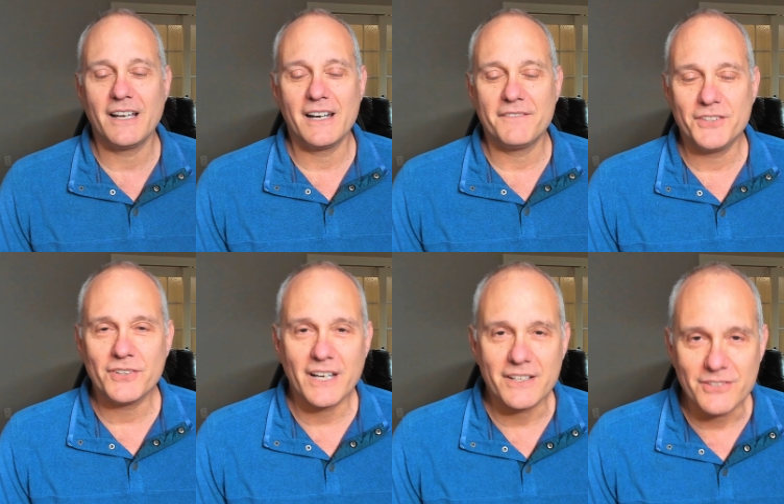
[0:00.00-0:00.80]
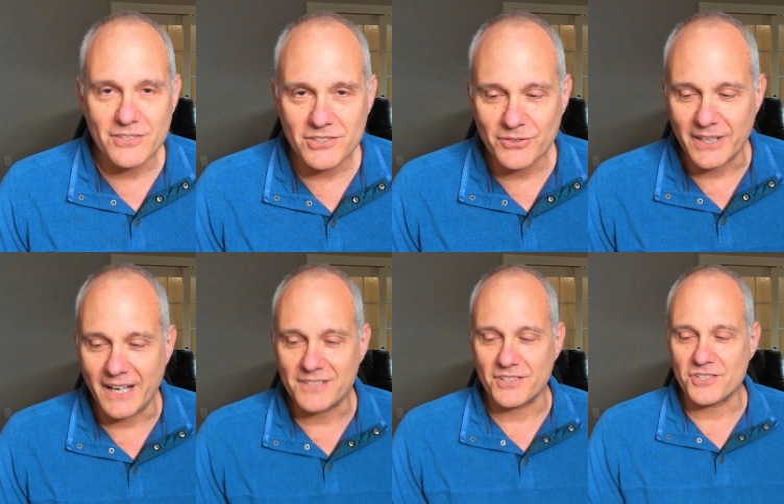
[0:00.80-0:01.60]
And if you get used to it
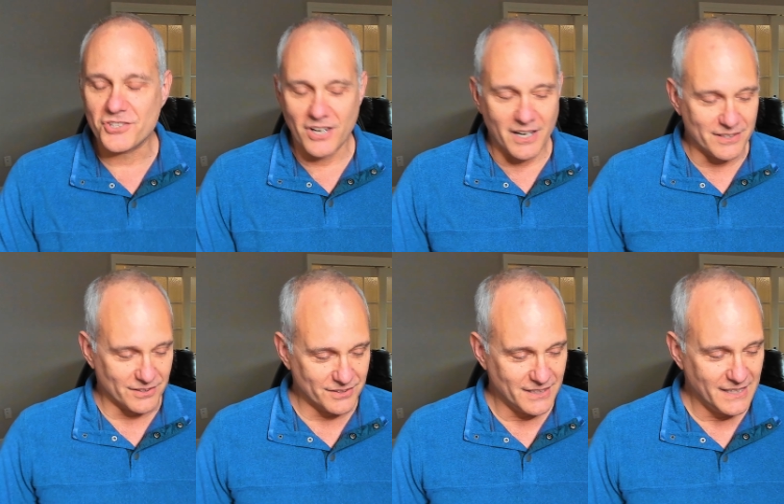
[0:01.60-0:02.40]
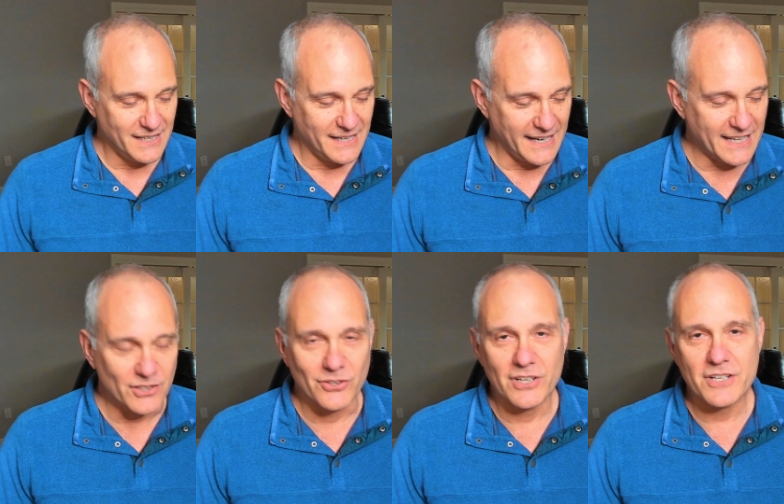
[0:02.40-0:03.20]
as a child and
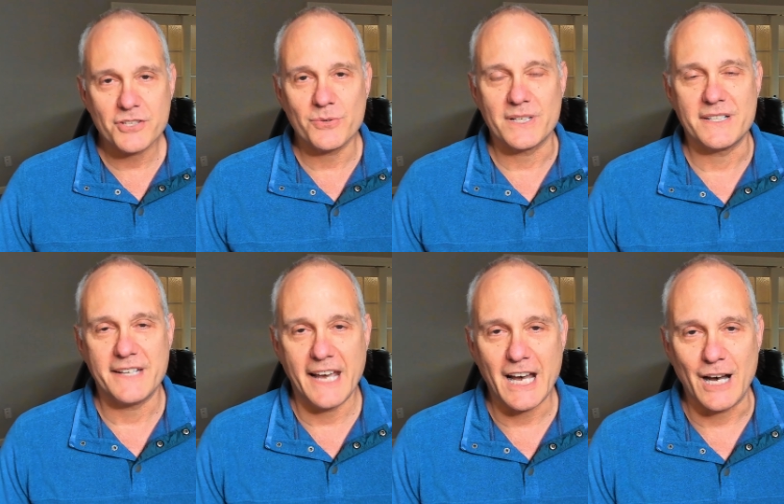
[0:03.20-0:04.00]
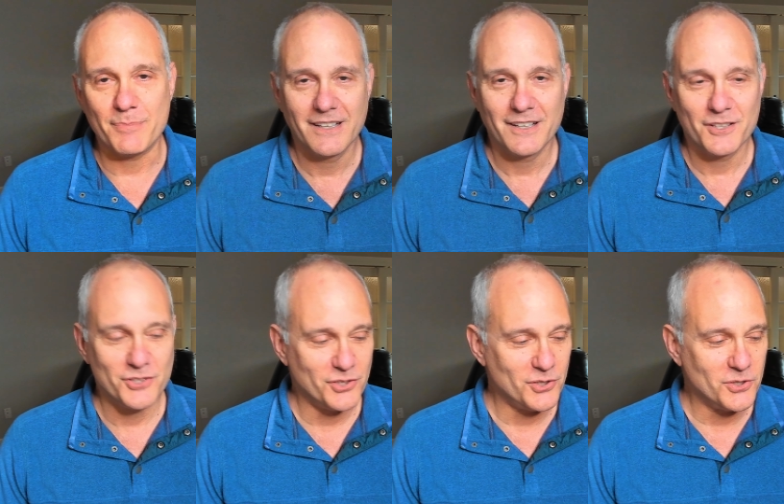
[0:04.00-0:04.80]
learn to adapt
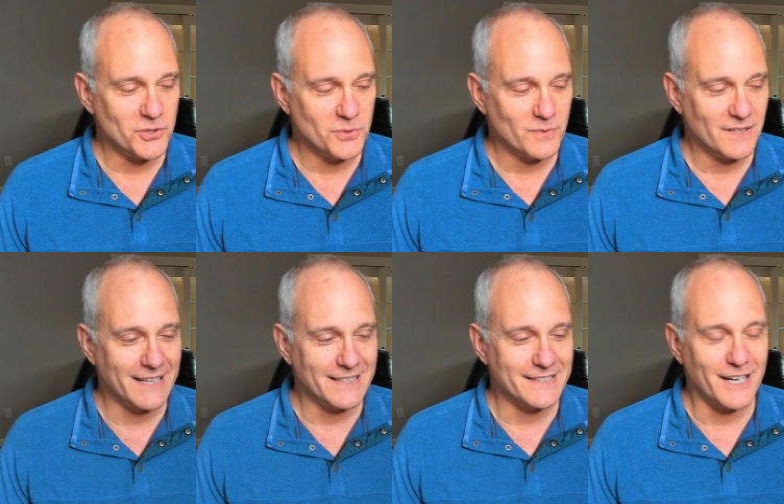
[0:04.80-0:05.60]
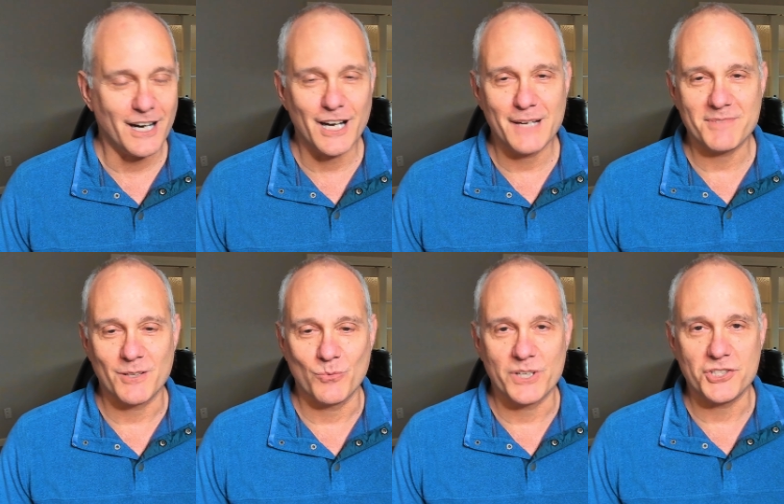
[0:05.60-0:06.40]
to times
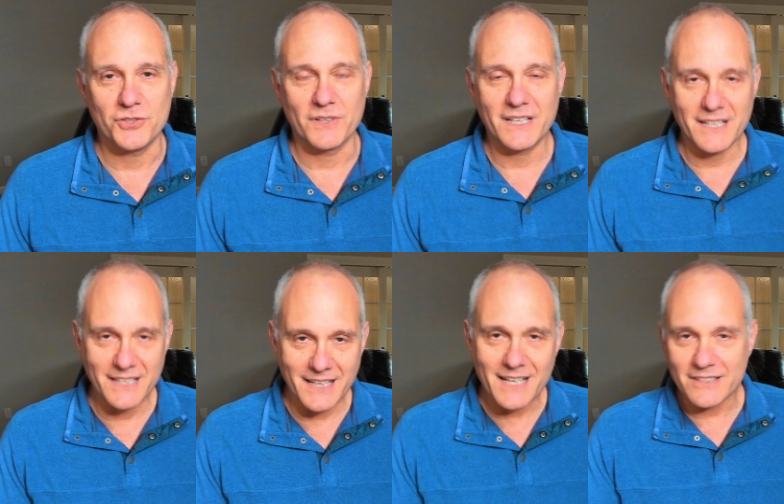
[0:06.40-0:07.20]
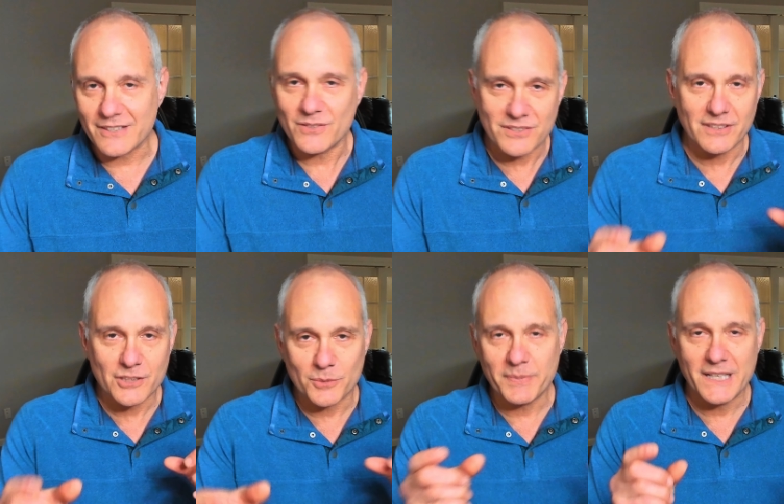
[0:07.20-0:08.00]
in which you get those little
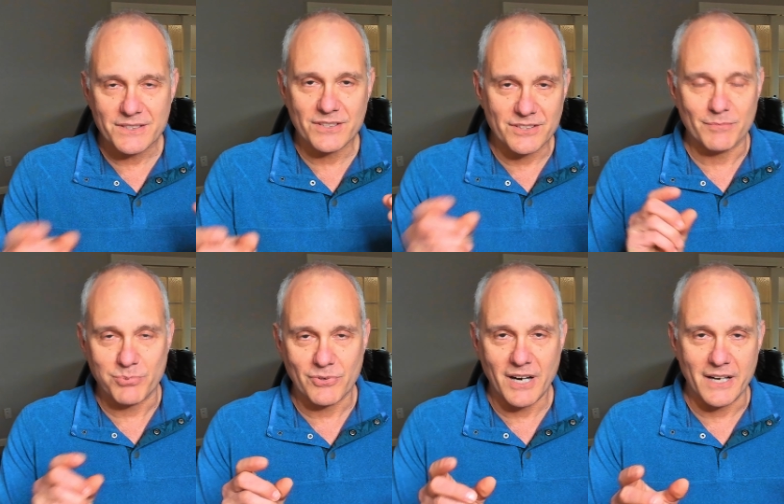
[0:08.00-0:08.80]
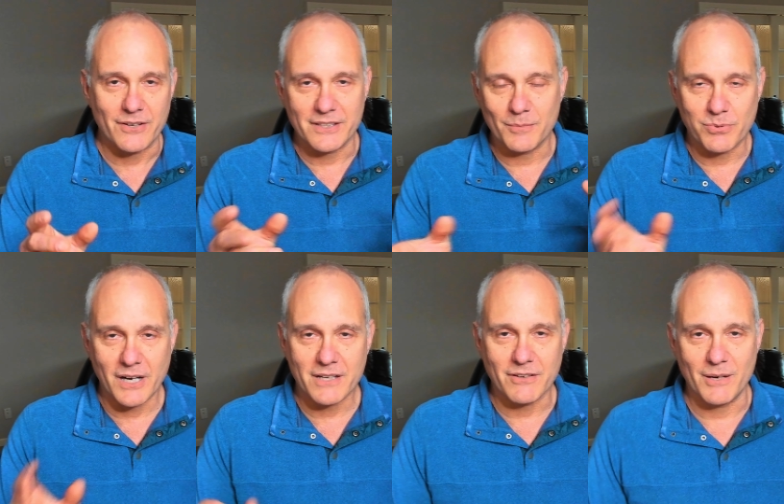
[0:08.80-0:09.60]
pieces of bread or the
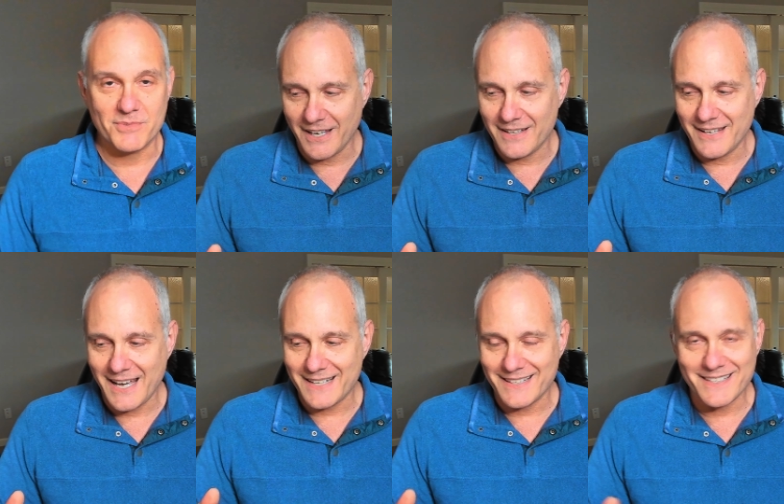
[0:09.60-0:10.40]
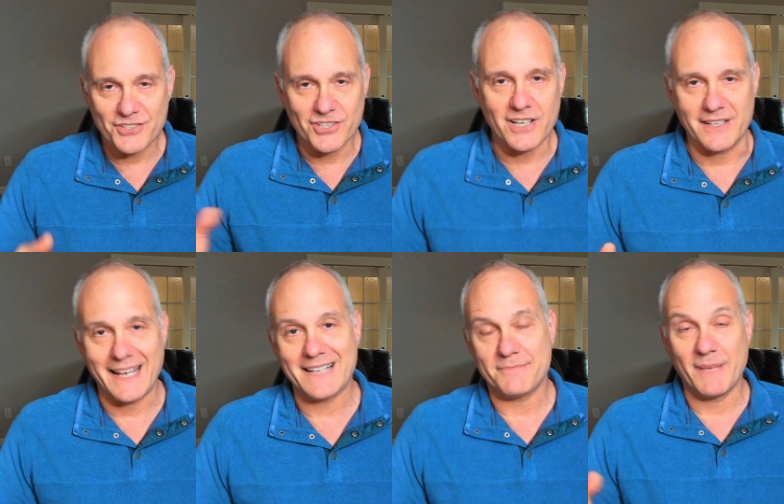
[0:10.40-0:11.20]
breadcrumbs, and that is good,
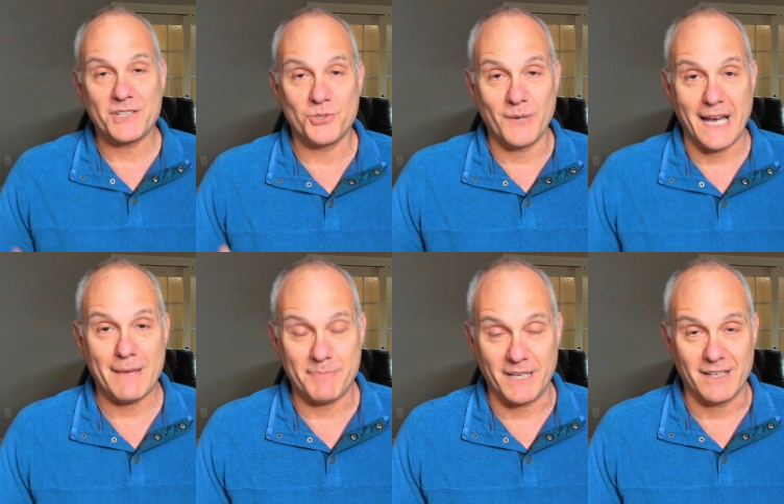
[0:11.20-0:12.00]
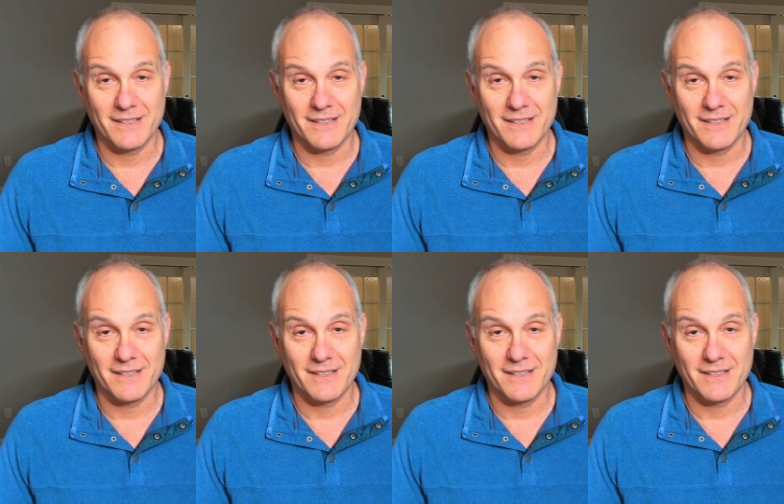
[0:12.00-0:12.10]
that makes you happy,